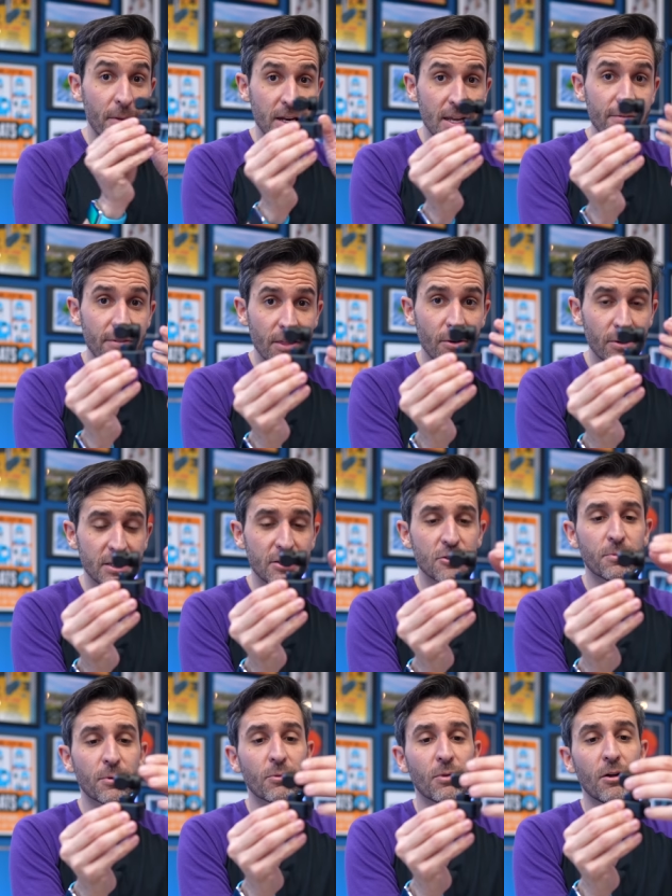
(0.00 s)
but even though it's
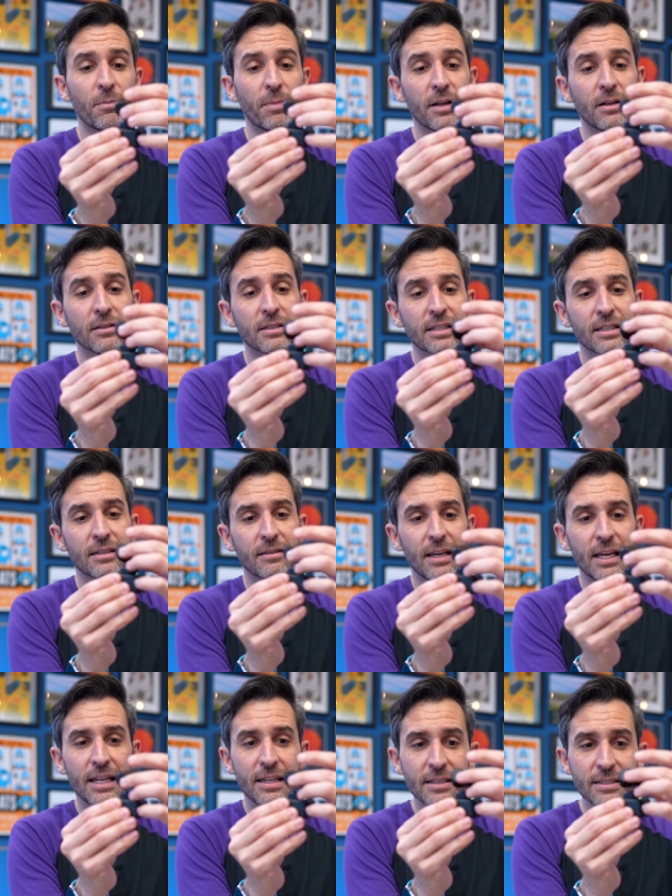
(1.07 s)
super well built,
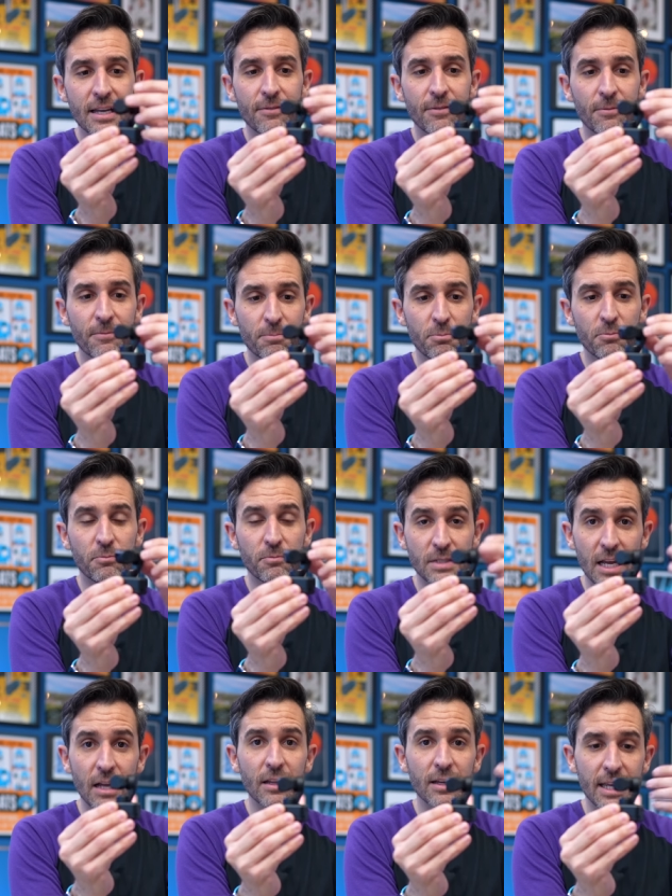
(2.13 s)
it does have a
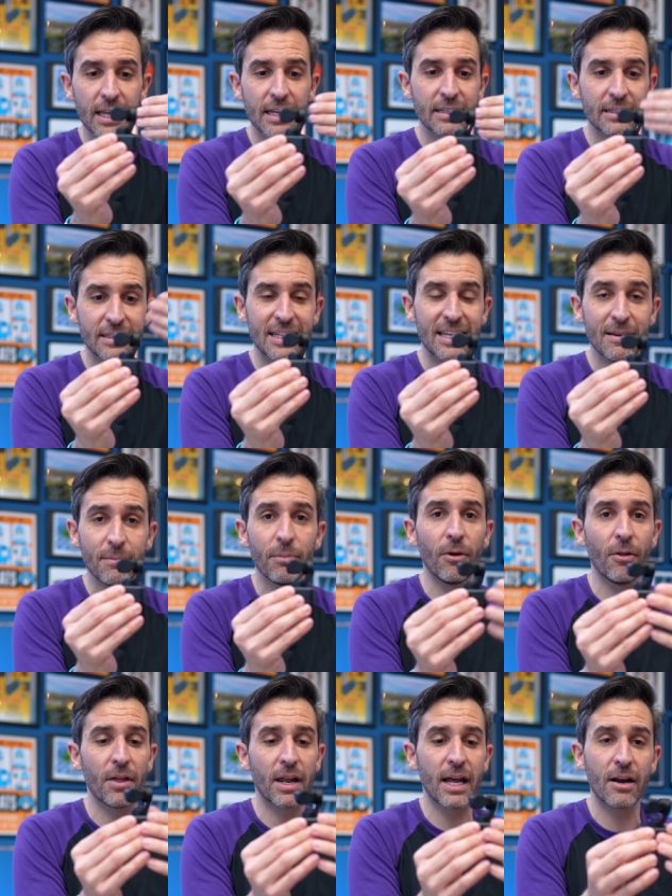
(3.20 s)
delicate
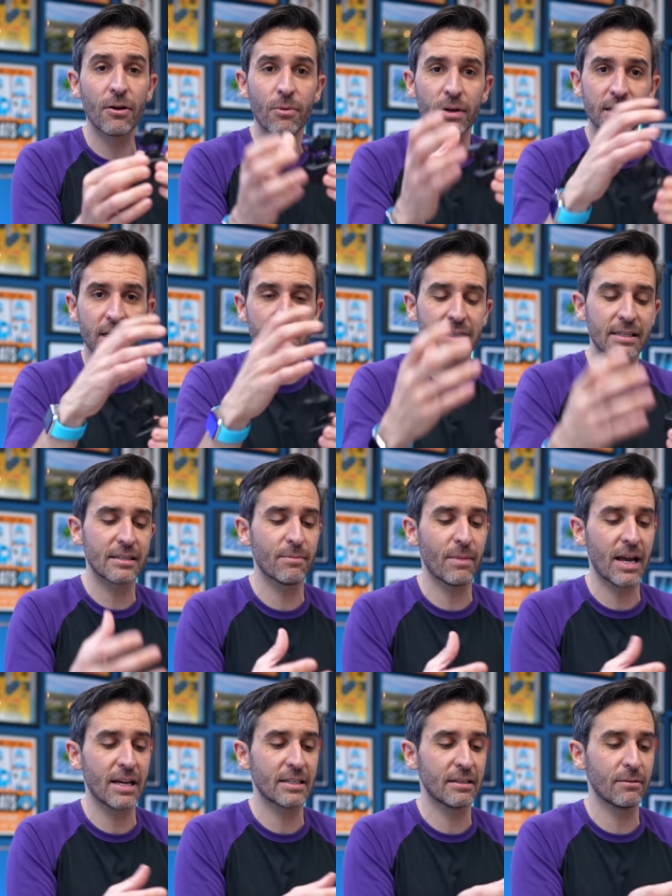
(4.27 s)
gimbal that I don't want to get
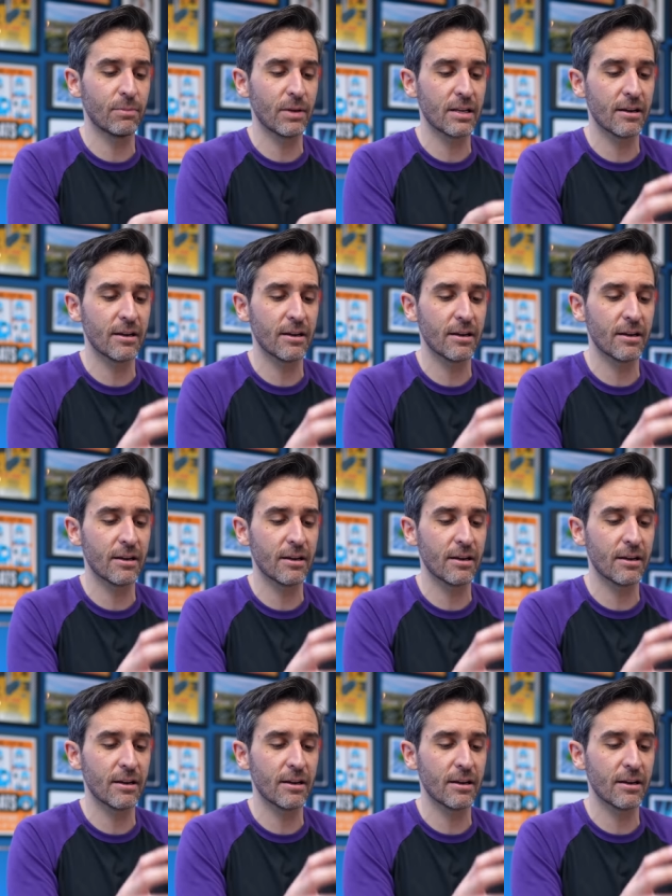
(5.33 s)
smashed and beat